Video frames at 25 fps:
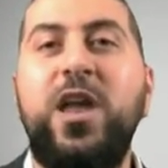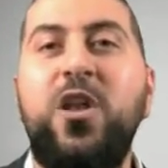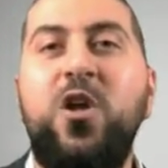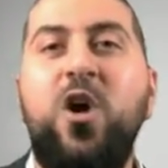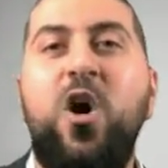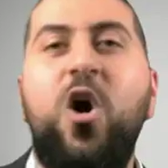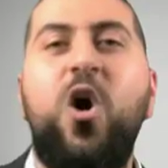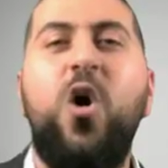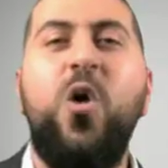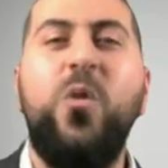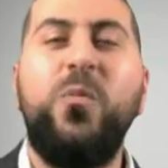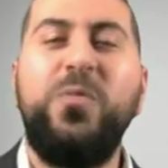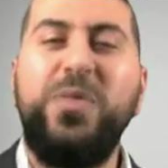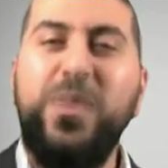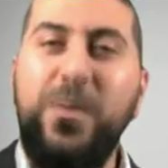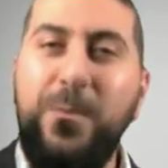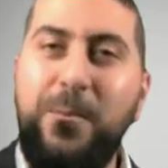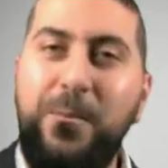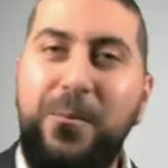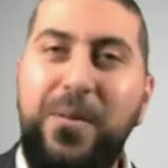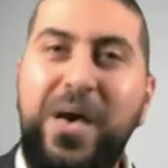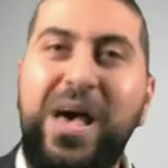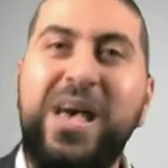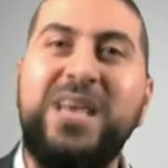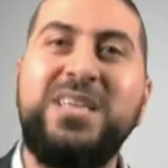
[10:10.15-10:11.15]
and hope the
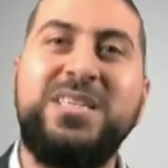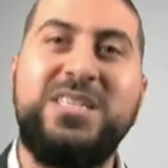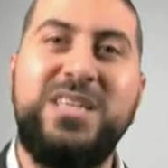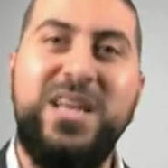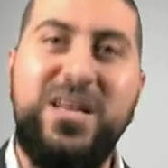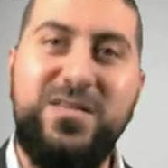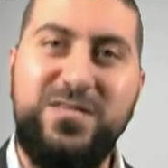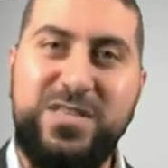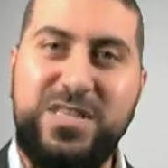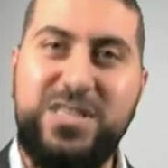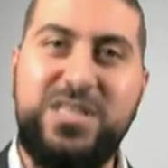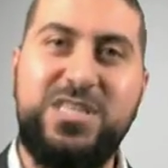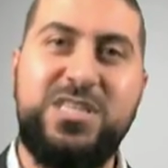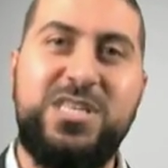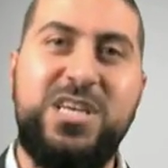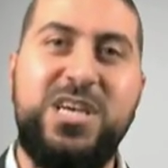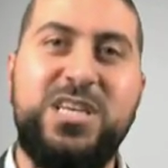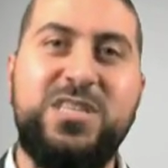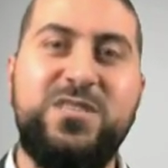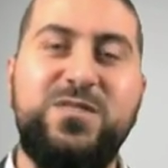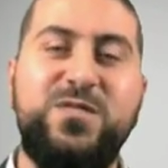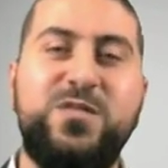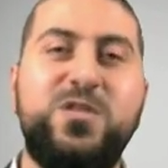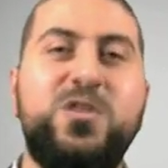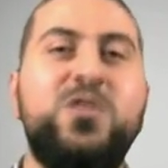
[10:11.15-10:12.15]
best of
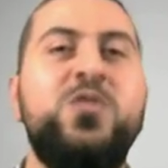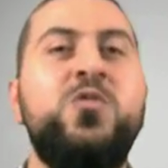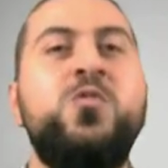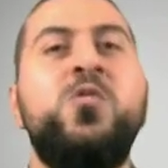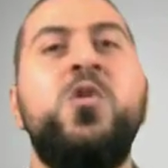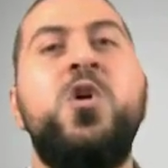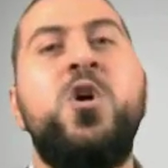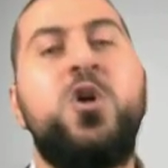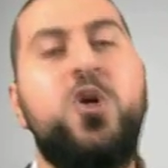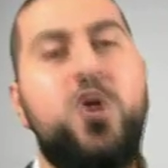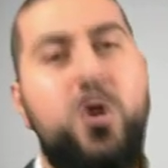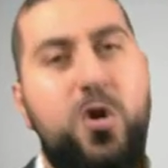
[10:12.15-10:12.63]
success for you.